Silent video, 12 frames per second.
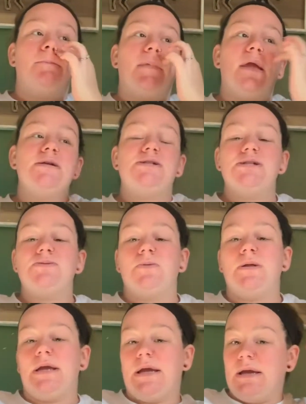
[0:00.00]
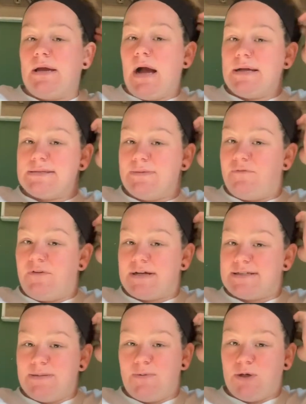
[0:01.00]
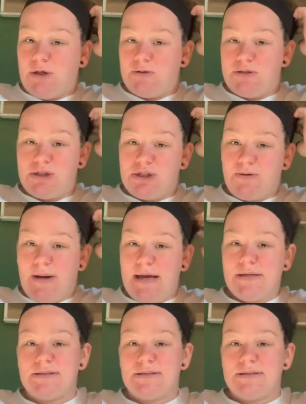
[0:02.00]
It's just really got some flexible use to it.